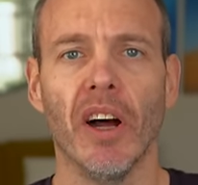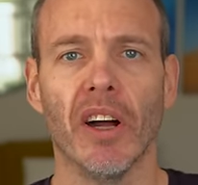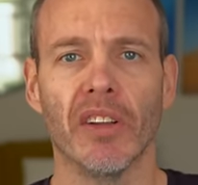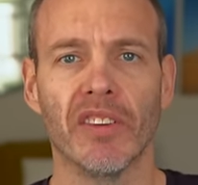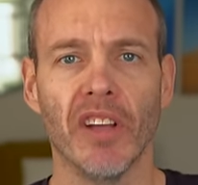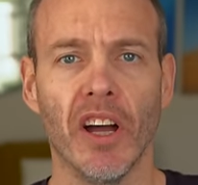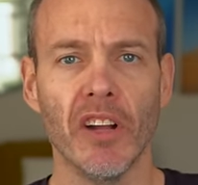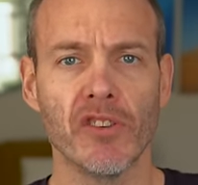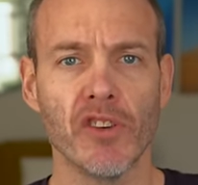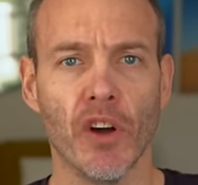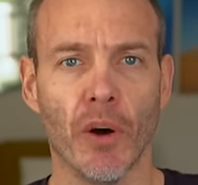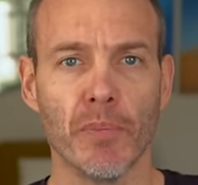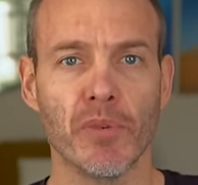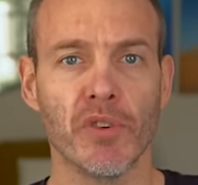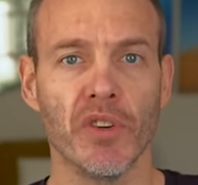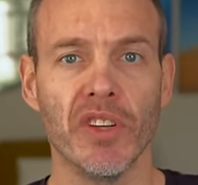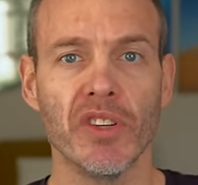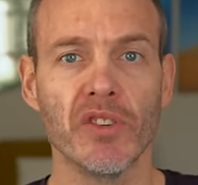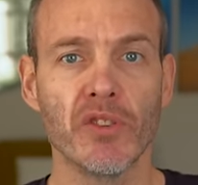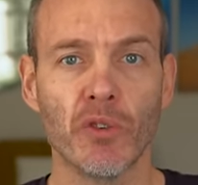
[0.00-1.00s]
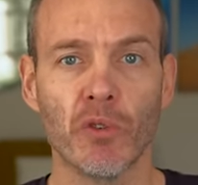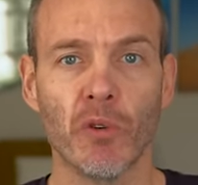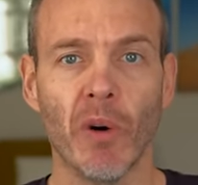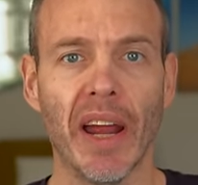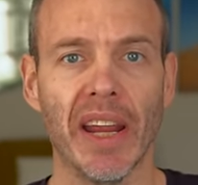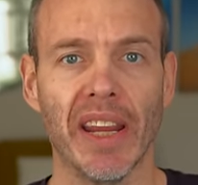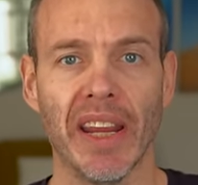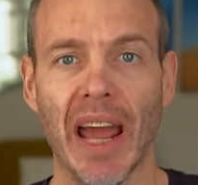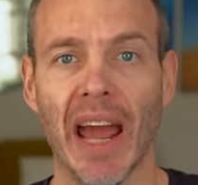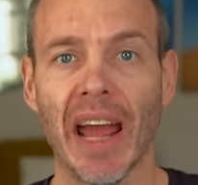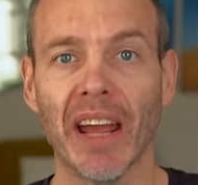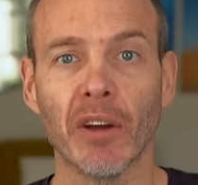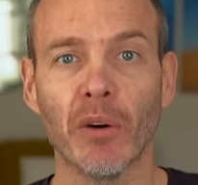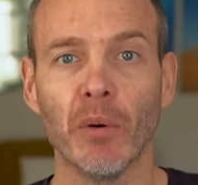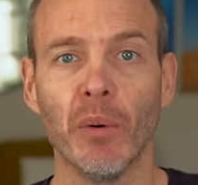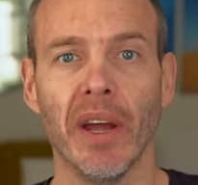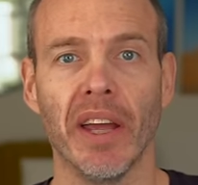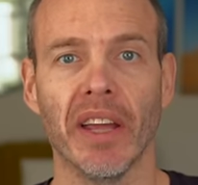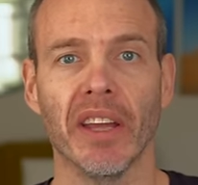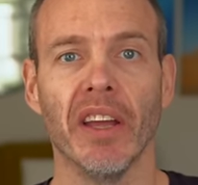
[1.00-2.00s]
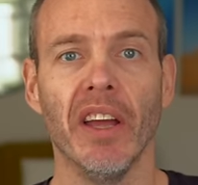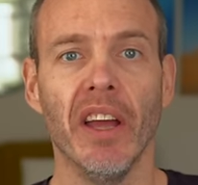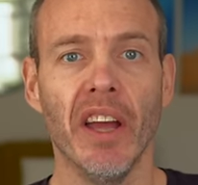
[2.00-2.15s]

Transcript: a touch option is great and quick,